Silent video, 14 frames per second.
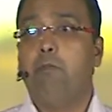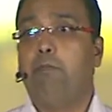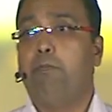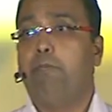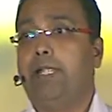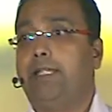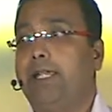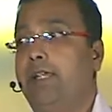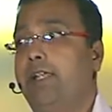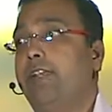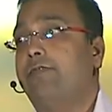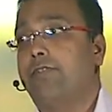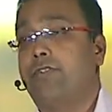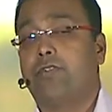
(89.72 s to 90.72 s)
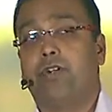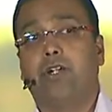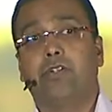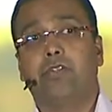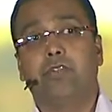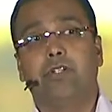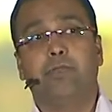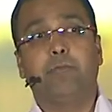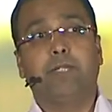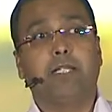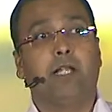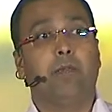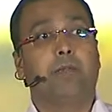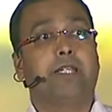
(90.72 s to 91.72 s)
Big data infrastructure is
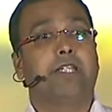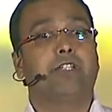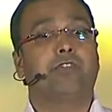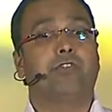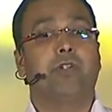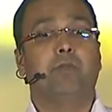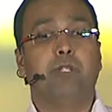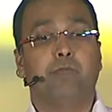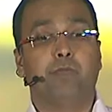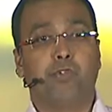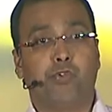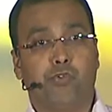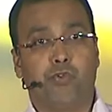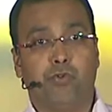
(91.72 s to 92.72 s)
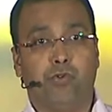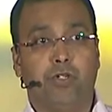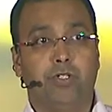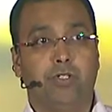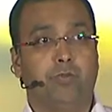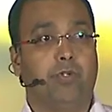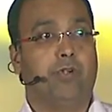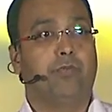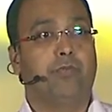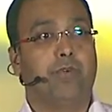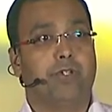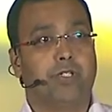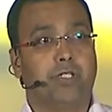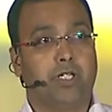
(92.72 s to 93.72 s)
becoming extremely mature to what it
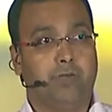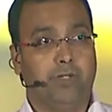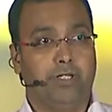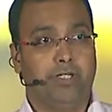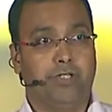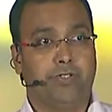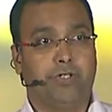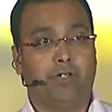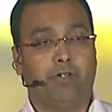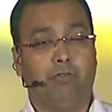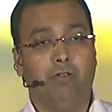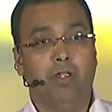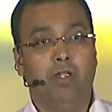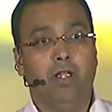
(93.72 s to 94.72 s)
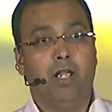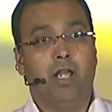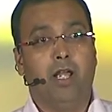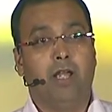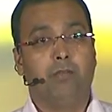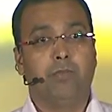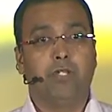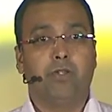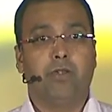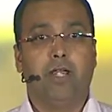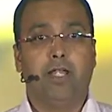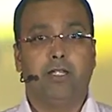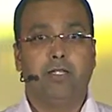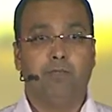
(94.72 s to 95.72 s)
was a couple of years ago. Um, you
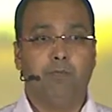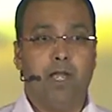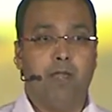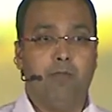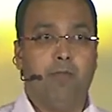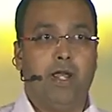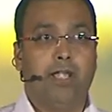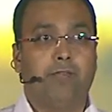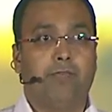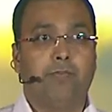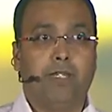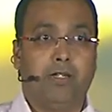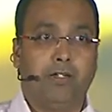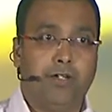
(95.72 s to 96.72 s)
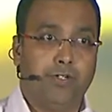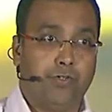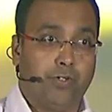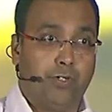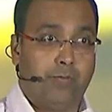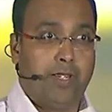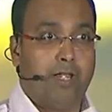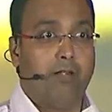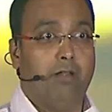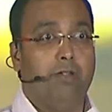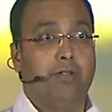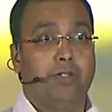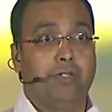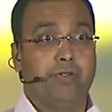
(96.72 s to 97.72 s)
had M uh, Mike from Cloudera talk about
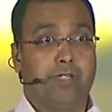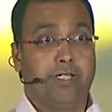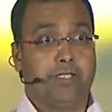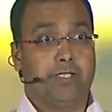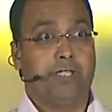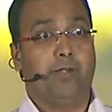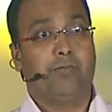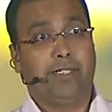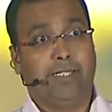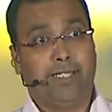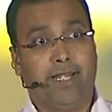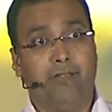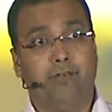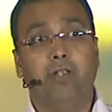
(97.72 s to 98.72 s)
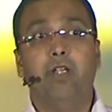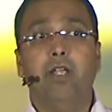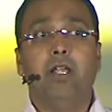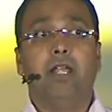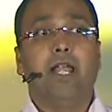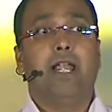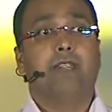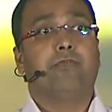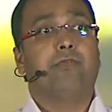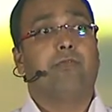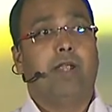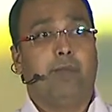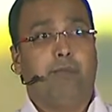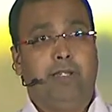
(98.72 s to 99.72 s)
all the new things that they're bringing out. It's
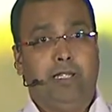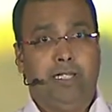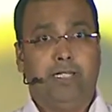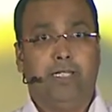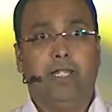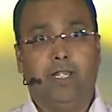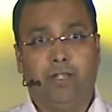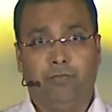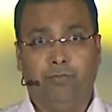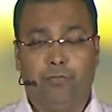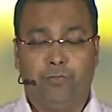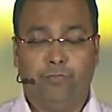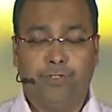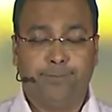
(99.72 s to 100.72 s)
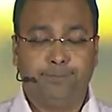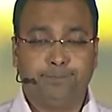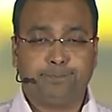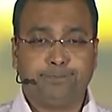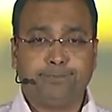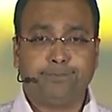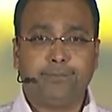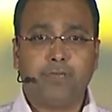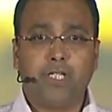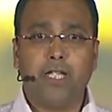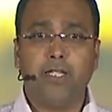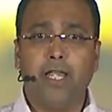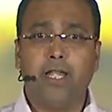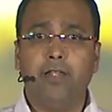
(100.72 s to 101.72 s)
rapidly uh, evolving.
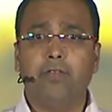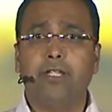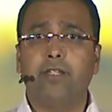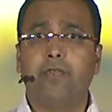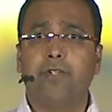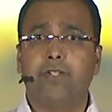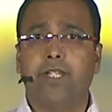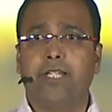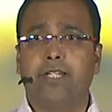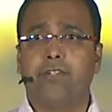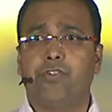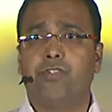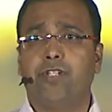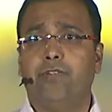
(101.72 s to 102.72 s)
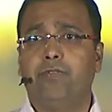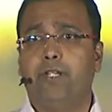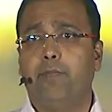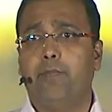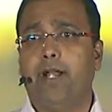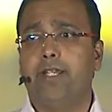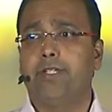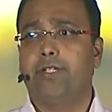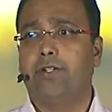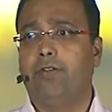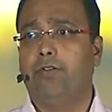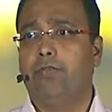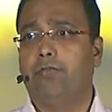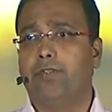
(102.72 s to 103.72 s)
The other thing that we're seeing is a shift in the mindset
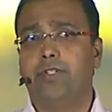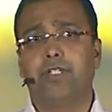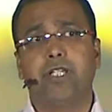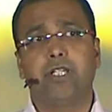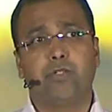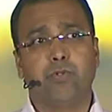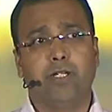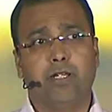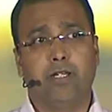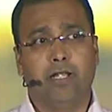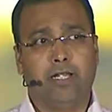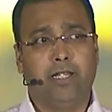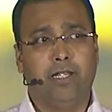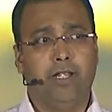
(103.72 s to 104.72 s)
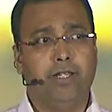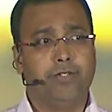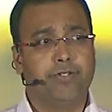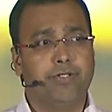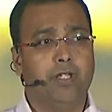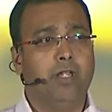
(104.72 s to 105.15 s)
of the C-suite and our clients.